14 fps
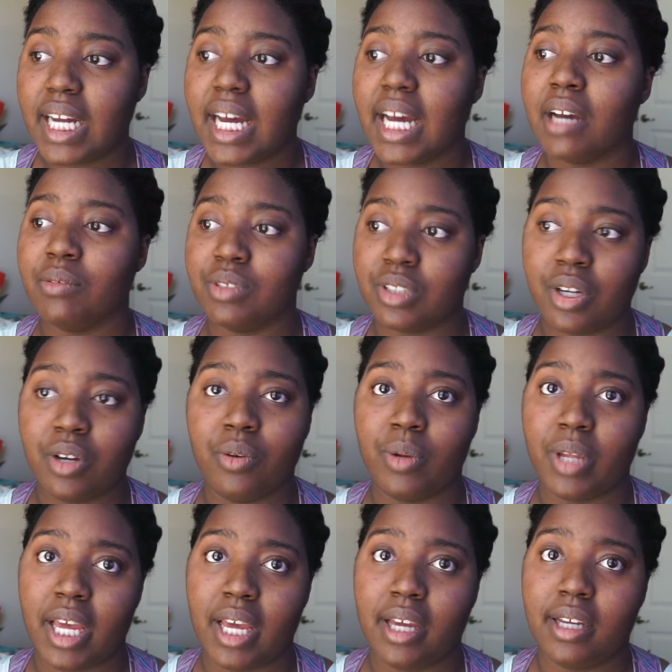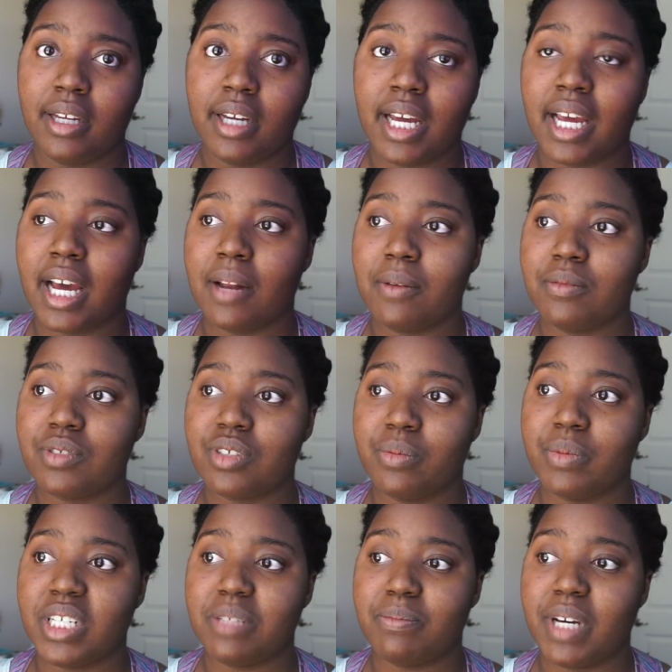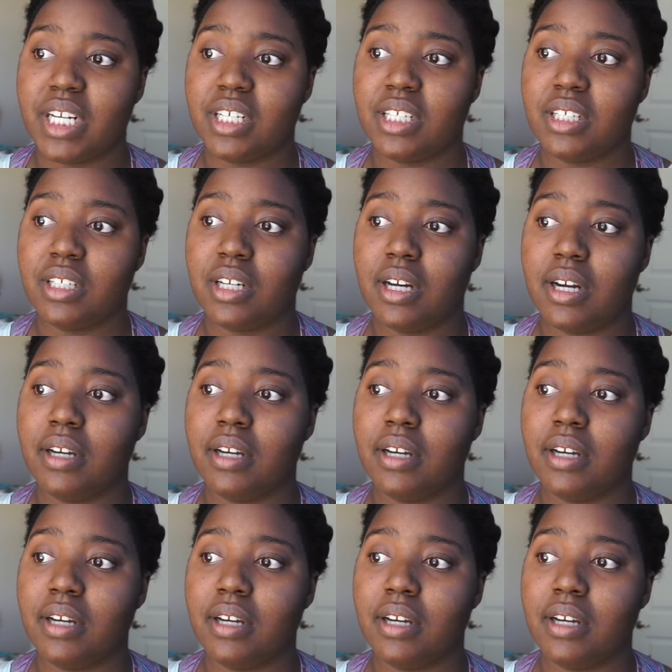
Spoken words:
I was okay. I got so much better.